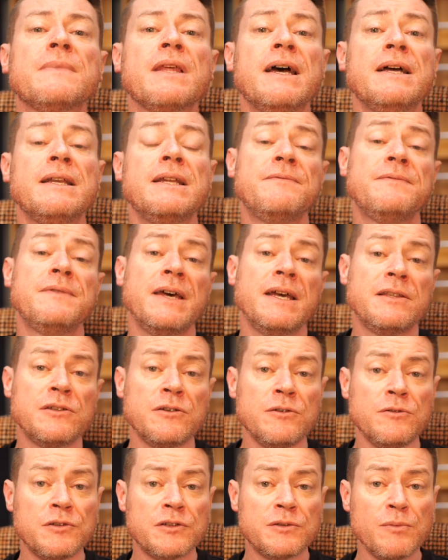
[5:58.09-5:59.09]
and if they're
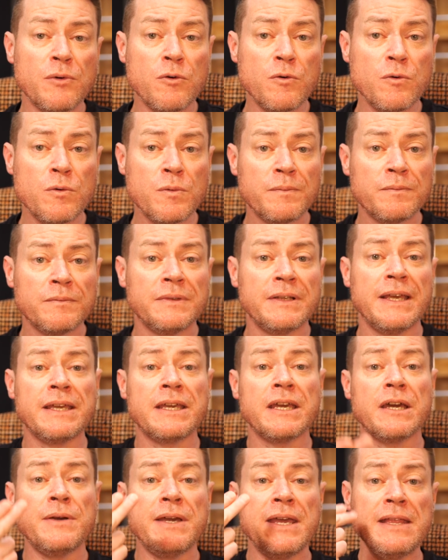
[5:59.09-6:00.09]
too small, they
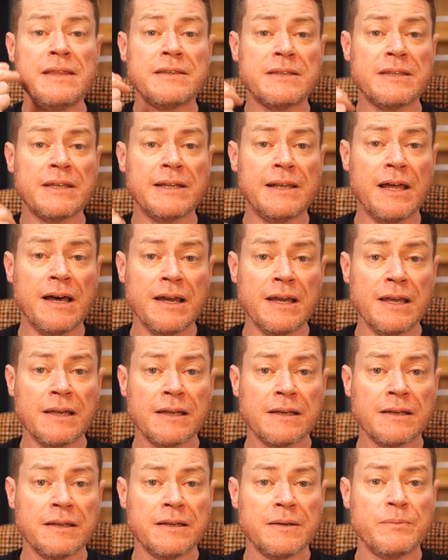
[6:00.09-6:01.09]
go into the
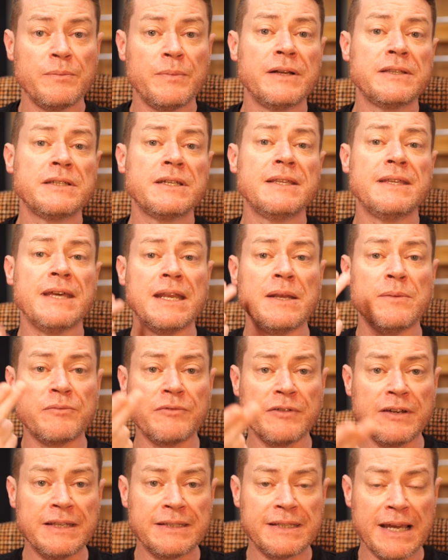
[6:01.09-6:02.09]
lung but are then
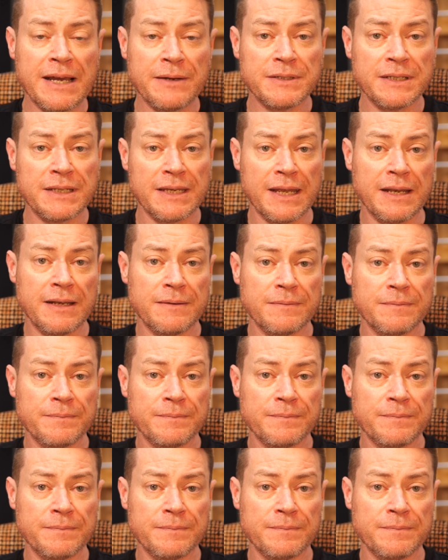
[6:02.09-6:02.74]
breathed out again.